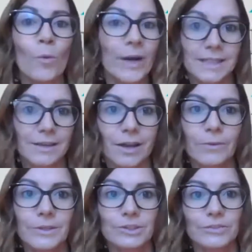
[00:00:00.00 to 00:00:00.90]
always had a
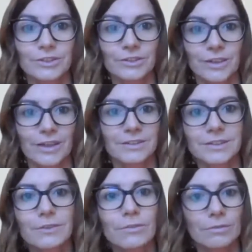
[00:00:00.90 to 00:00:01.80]
co-insurance on it
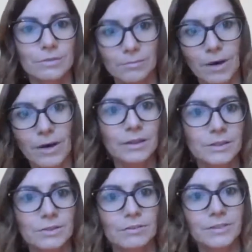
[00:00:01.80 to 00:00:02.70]
until the market
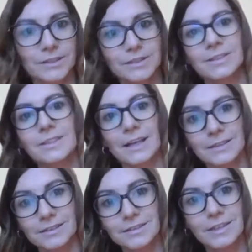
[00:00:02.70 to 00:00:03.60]
softened
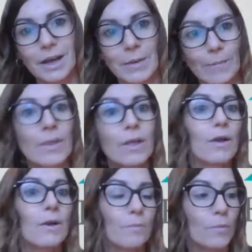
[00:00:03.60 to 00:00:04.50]
and
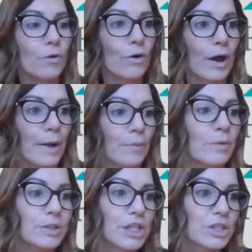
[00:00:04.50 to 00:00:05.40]
more
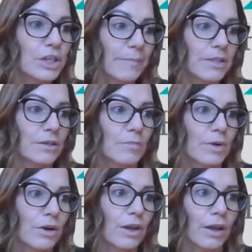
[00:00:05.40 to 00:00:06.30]
competition came into the
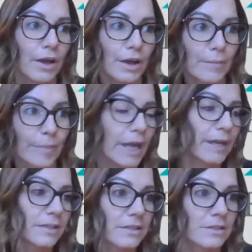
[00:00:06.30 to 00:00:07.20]
market,
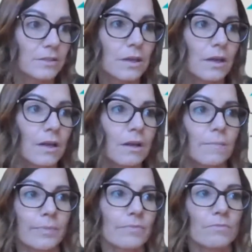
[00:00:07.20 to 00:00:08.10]
and
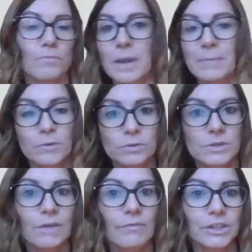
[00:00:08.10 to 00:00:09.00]
people's
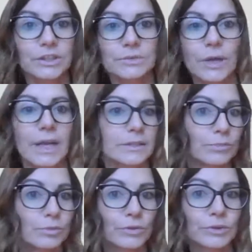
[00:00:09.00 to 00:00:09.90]
coverages were
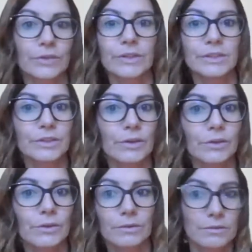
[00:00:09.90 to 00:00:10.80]
getting broader, and
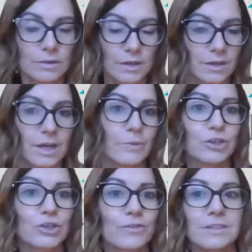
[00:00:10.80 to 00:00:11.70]
so the
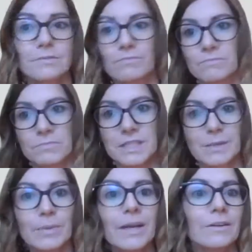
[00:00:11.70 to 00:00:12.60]
co-insurance
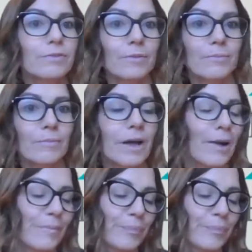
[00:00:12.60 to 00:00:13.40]
disappeared from